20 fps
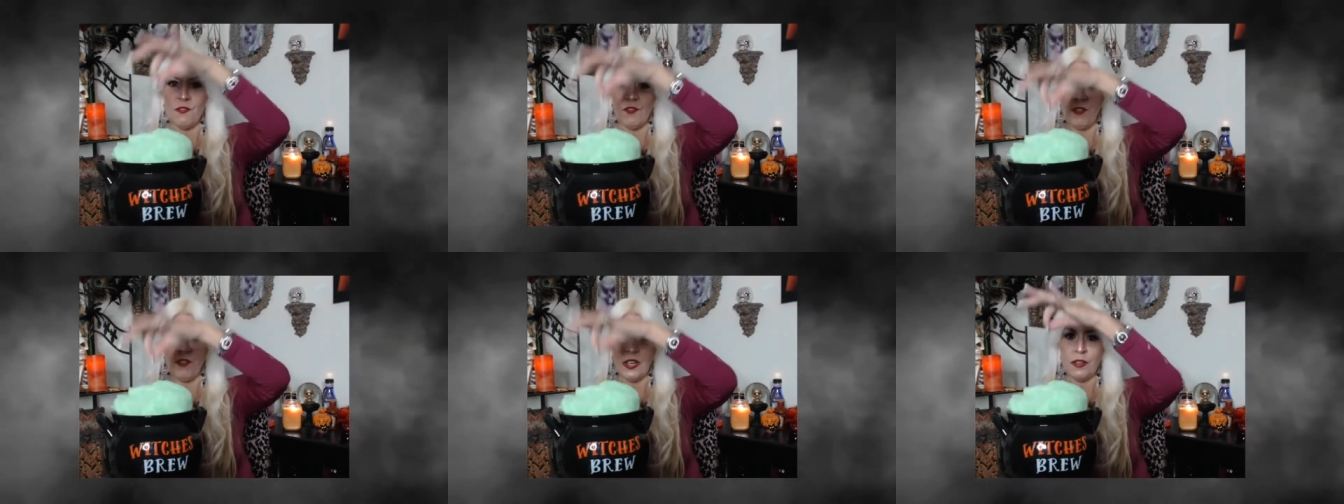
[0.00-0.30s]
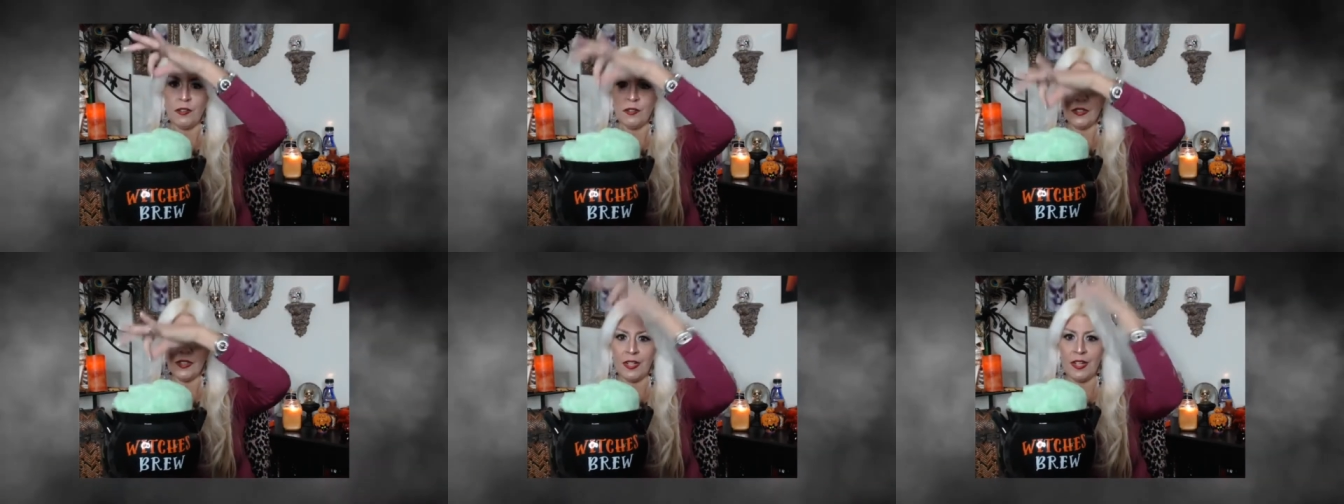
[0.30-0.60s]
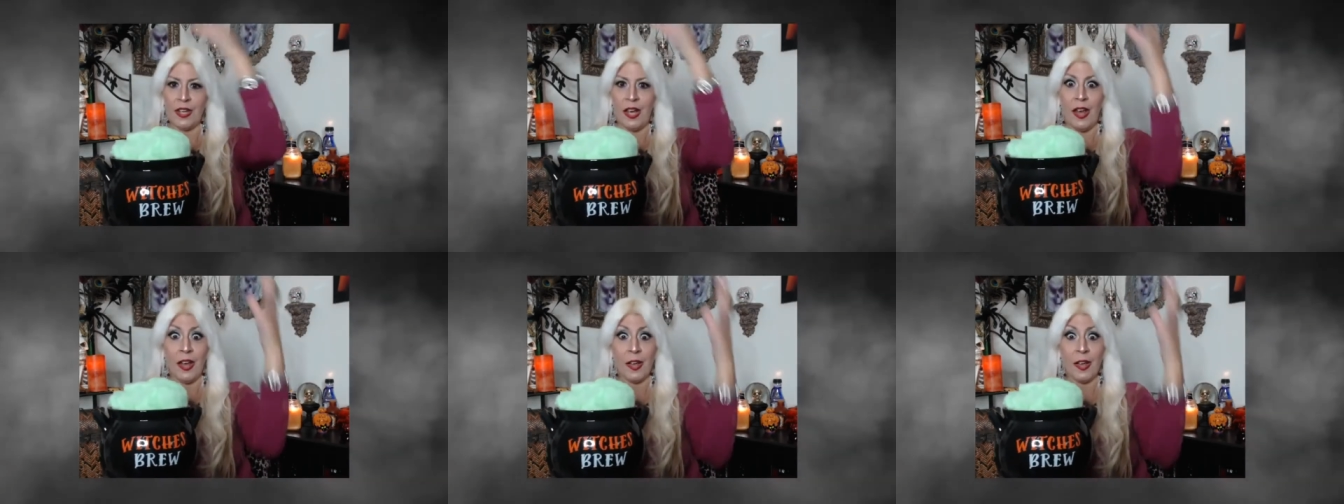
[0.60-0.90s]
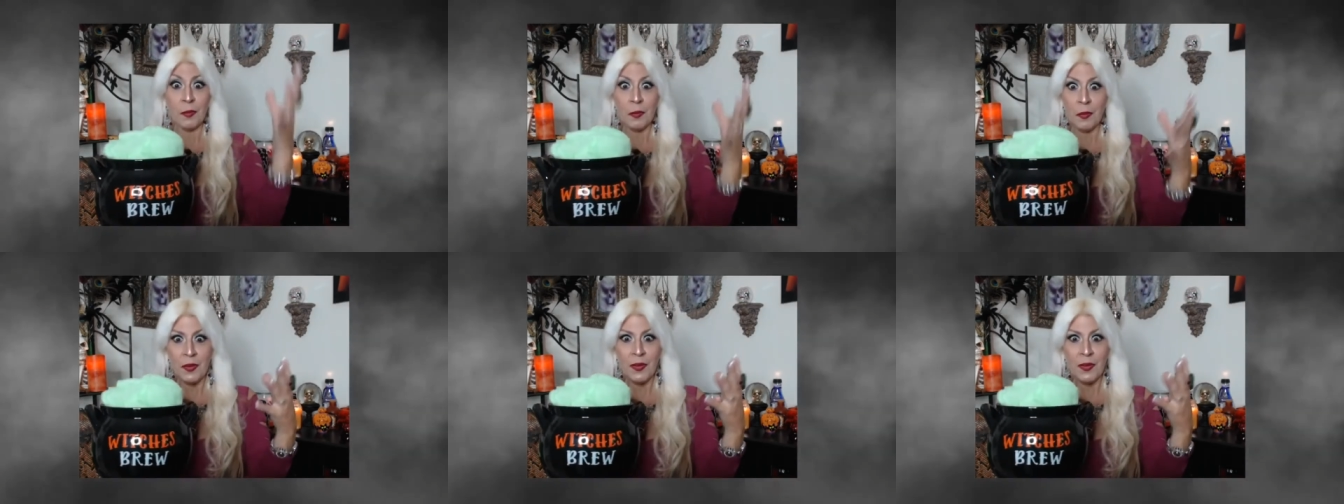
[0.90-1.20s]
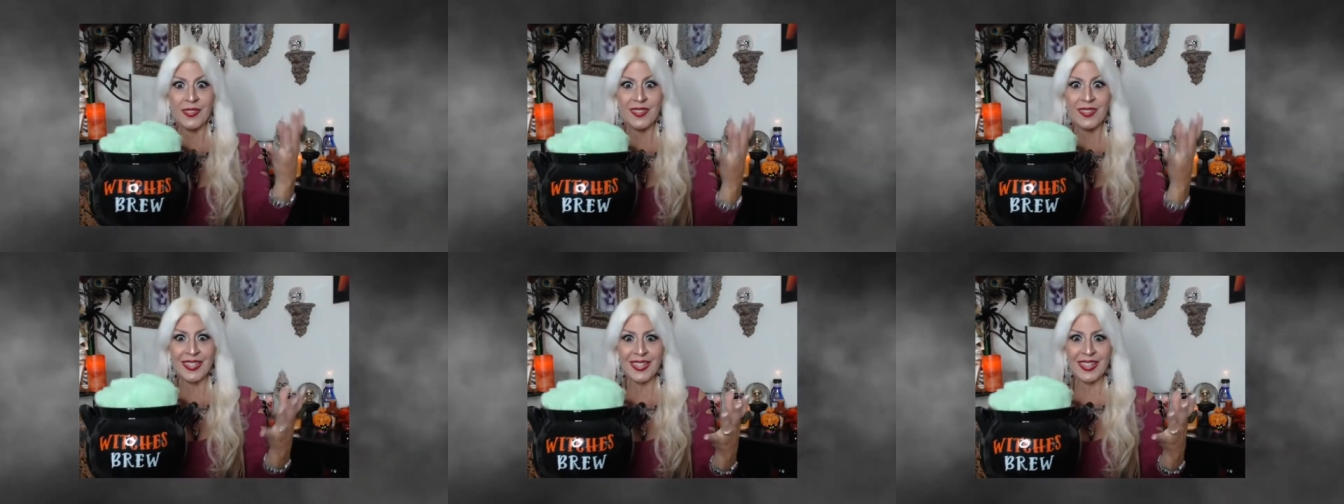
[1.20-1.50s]
fingers and
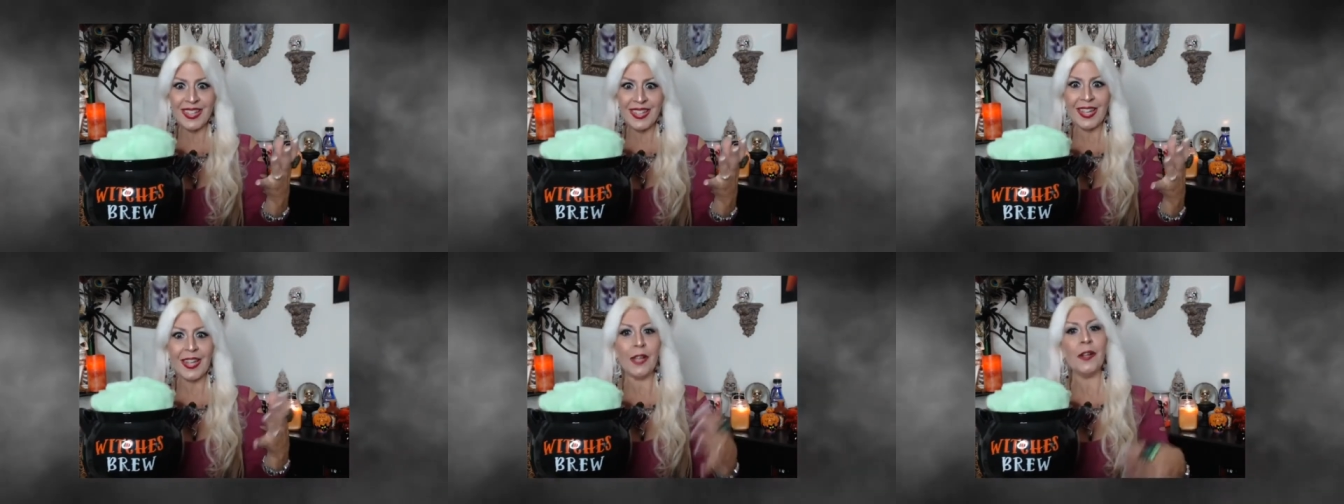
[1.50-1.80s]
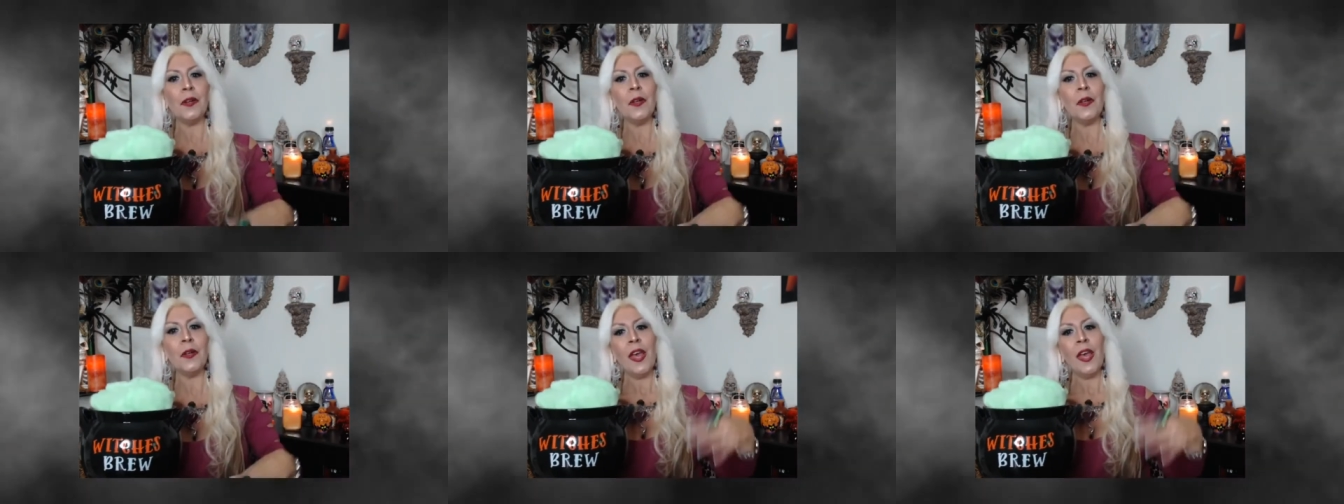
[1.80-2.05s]
eyeballs in there